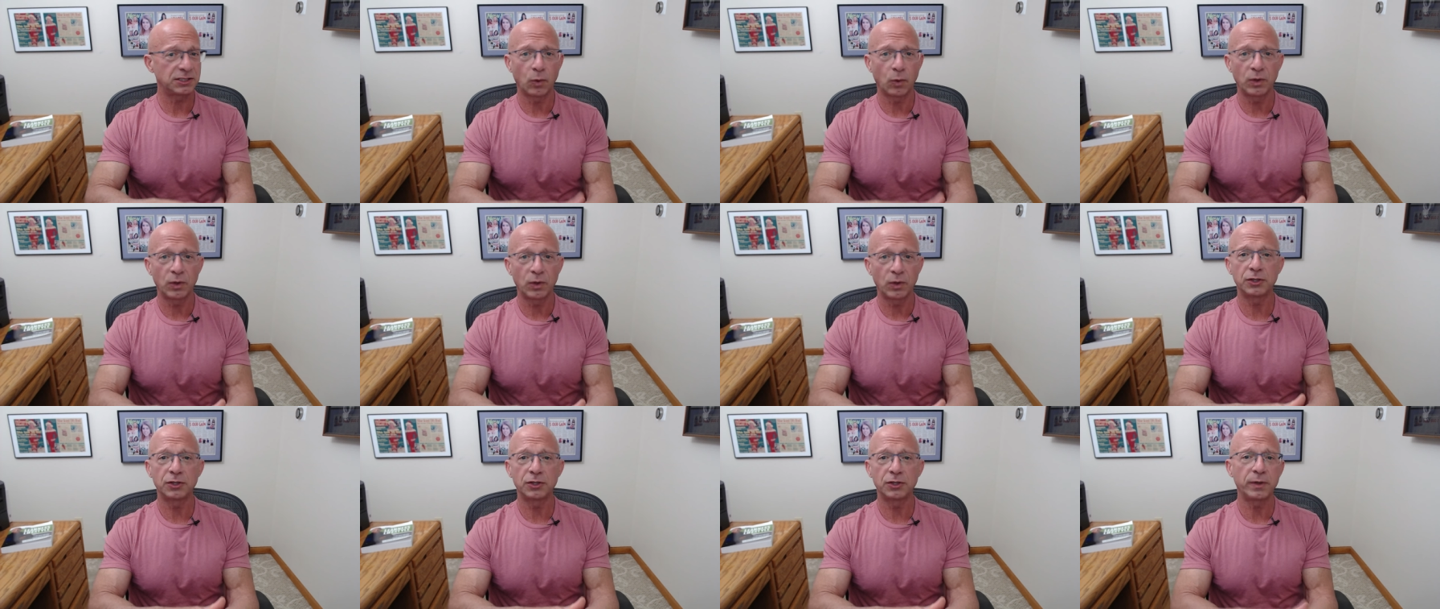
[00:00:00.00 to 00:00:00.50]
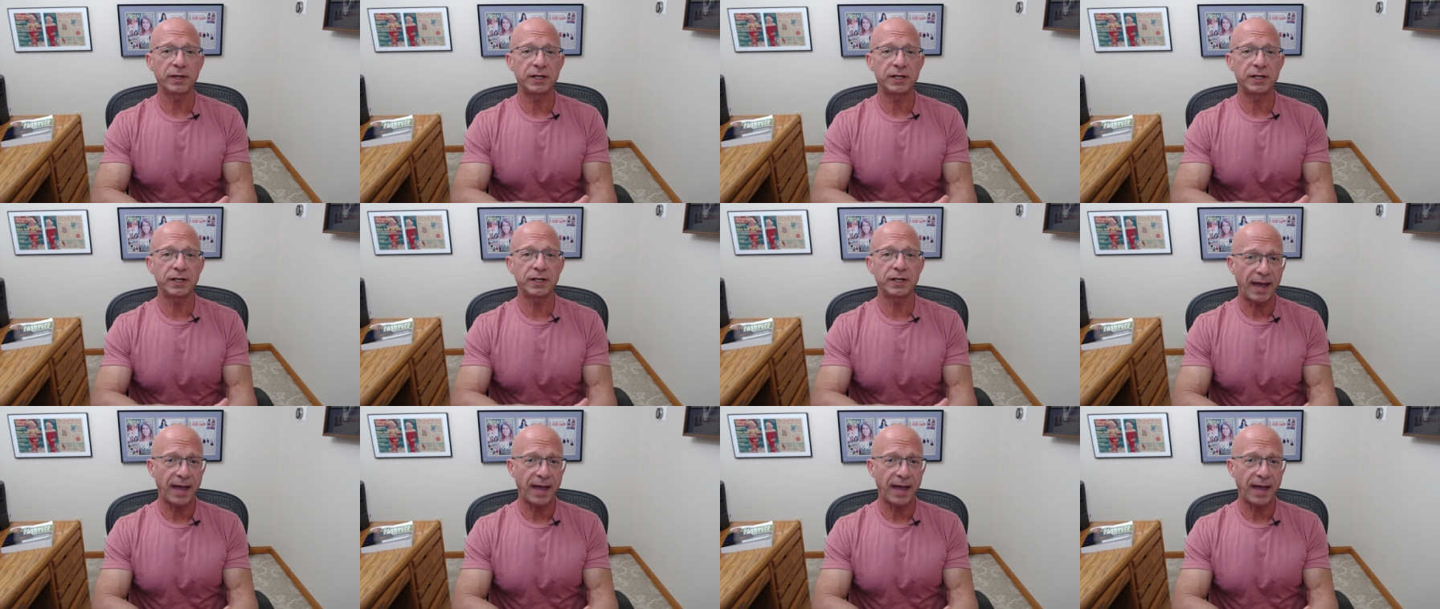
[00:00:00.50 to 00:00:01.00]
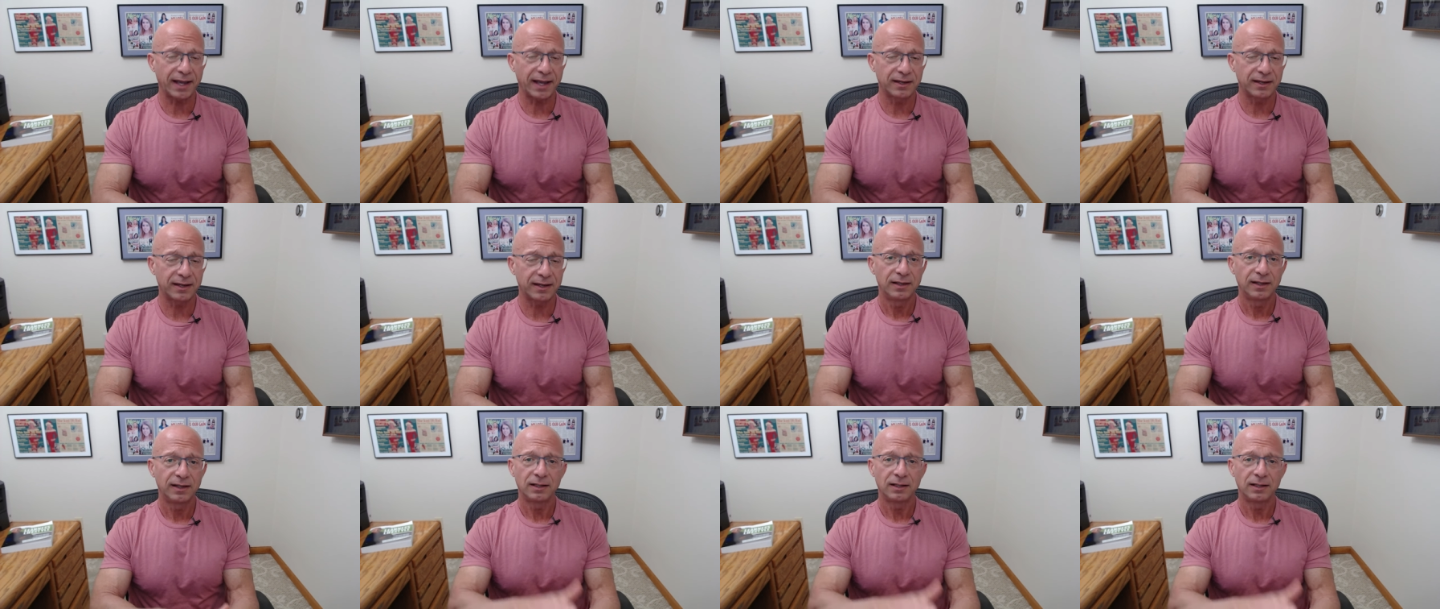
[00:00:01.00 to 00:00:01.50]
It's always good to read the
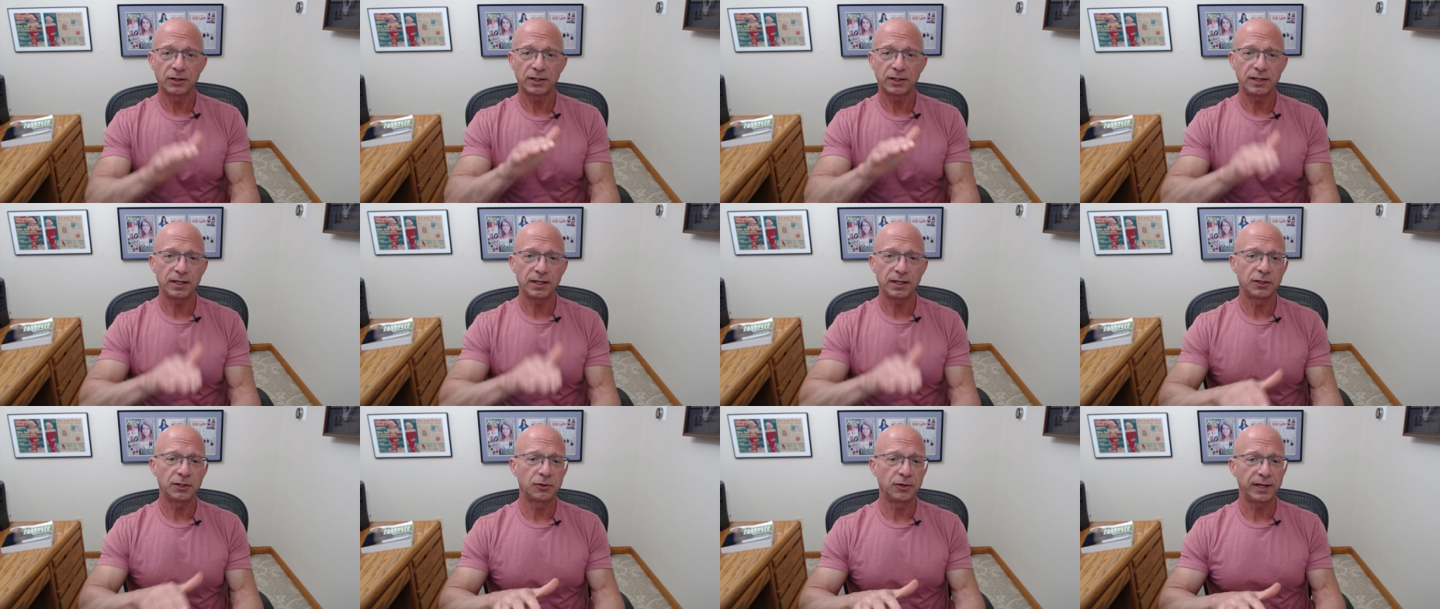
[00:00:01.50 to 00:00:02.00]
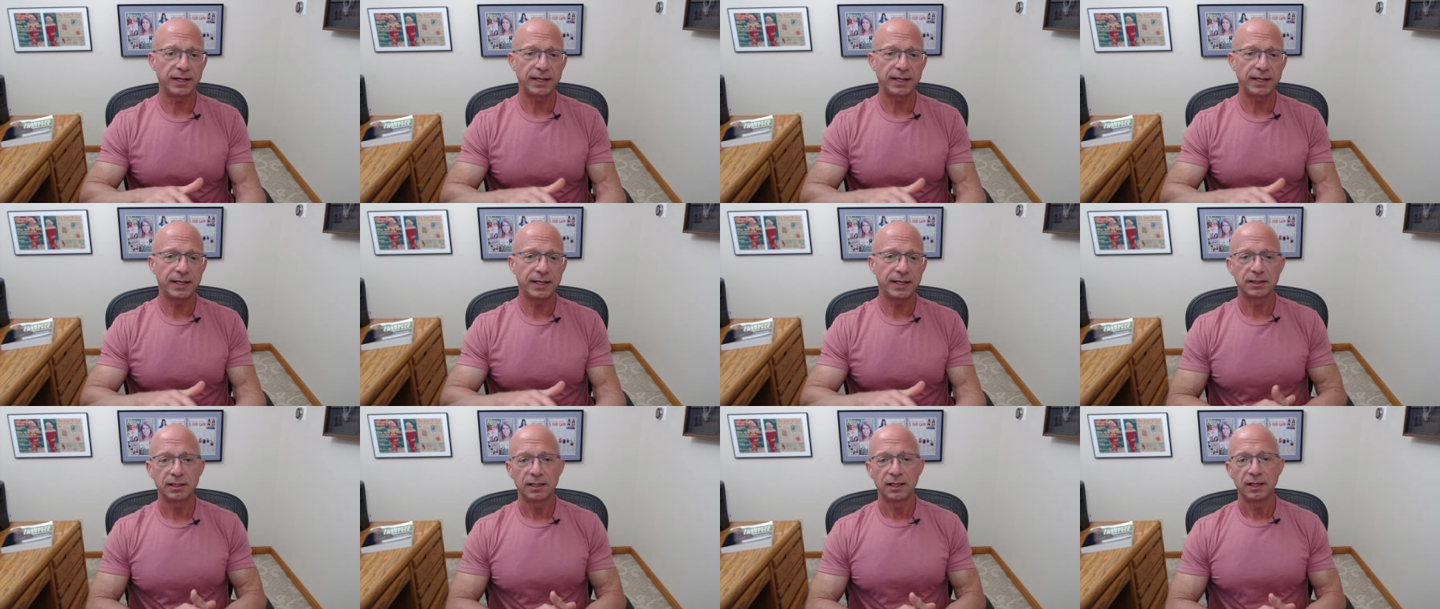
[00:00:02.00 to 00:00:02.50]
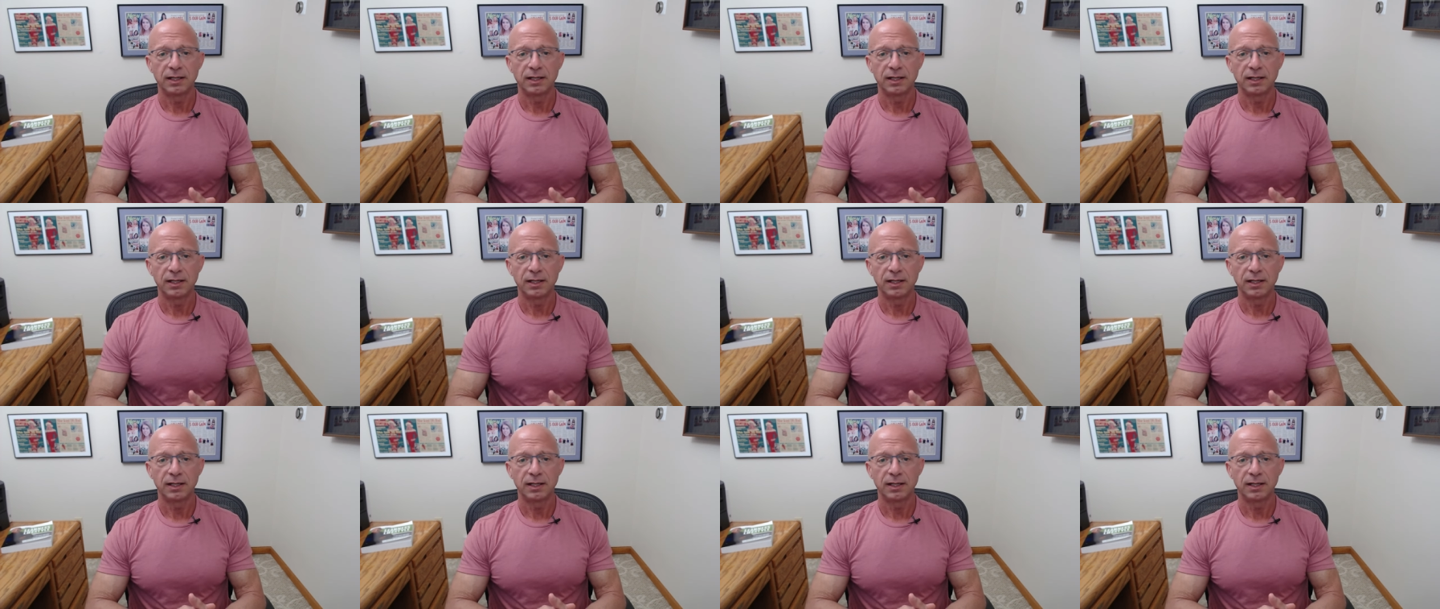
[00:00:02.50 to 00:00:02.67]
back, look at the ingredients.